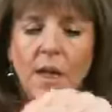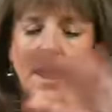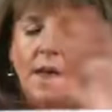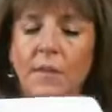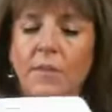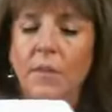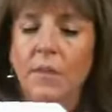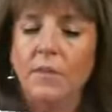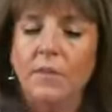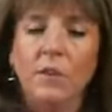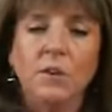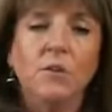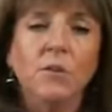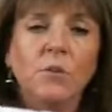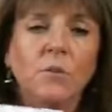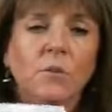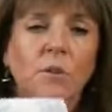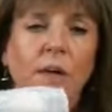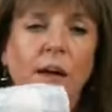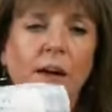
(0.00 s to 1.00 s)
And then the
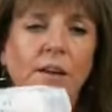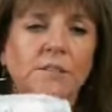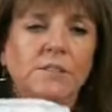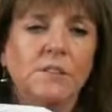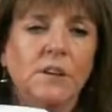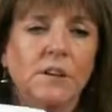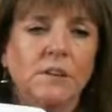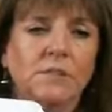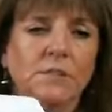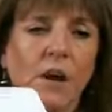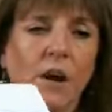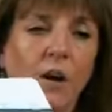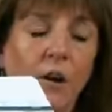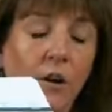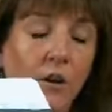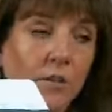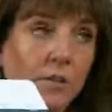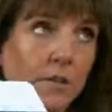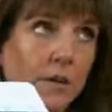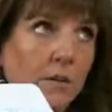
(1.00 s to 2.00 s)
new classics
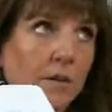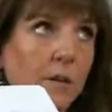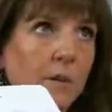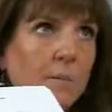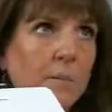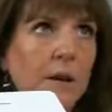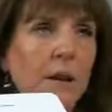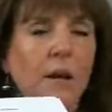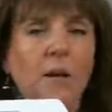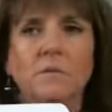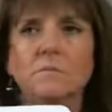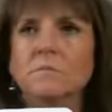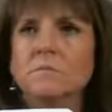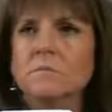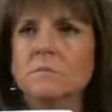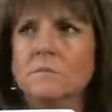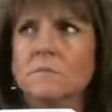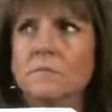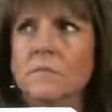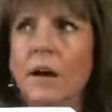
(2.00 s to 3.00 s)
they're coming out.
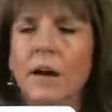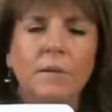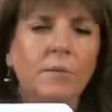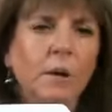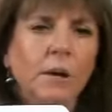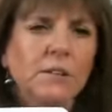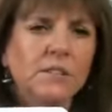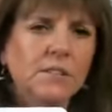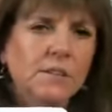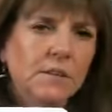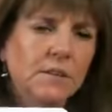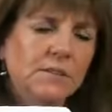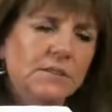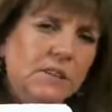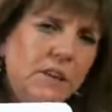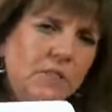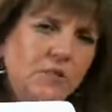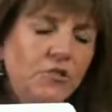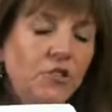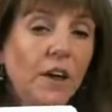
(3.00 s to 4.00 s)
I want to
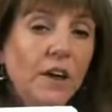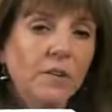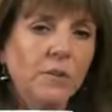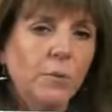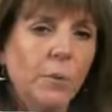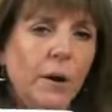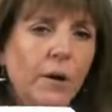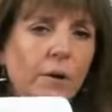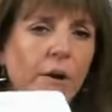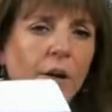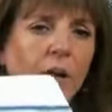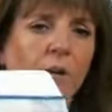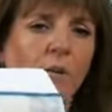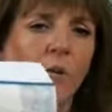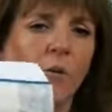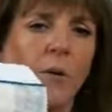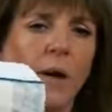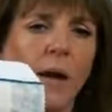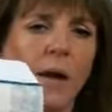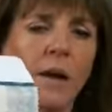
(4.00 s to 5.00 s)
say January,
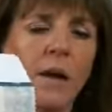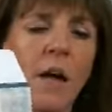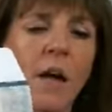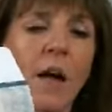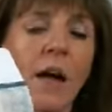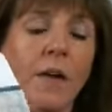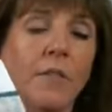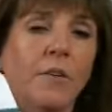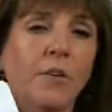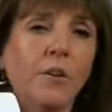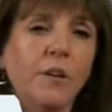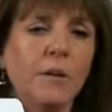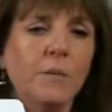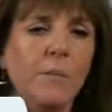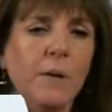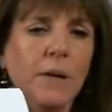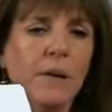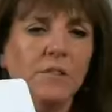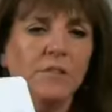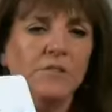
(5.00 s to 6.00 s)
okay? And they're going to
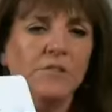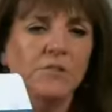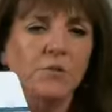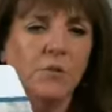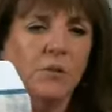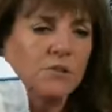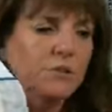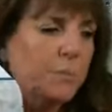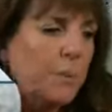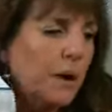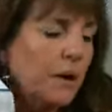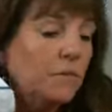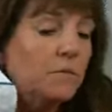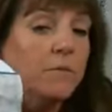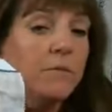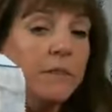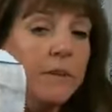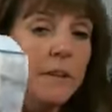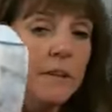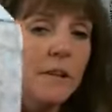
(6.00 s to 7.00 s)
be in stores, but
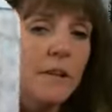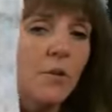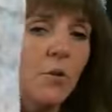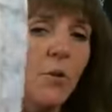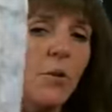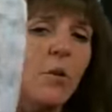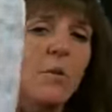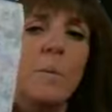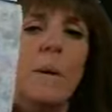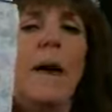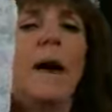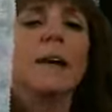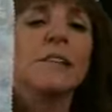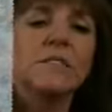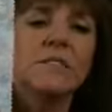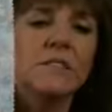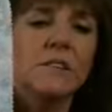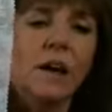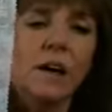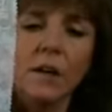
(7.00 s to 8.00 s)
really cool
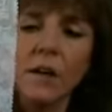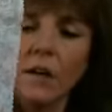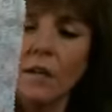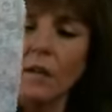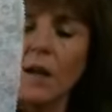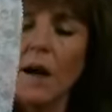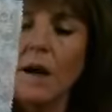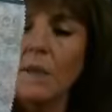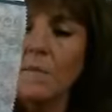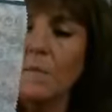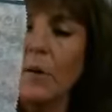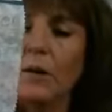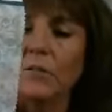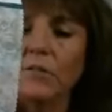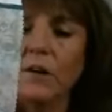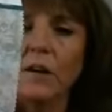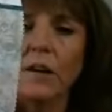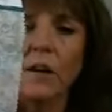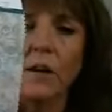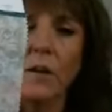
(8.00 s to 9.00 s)
pastel
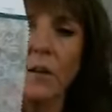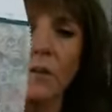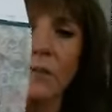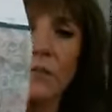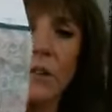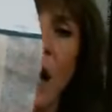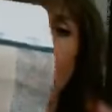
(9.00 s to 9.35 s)
multicolors.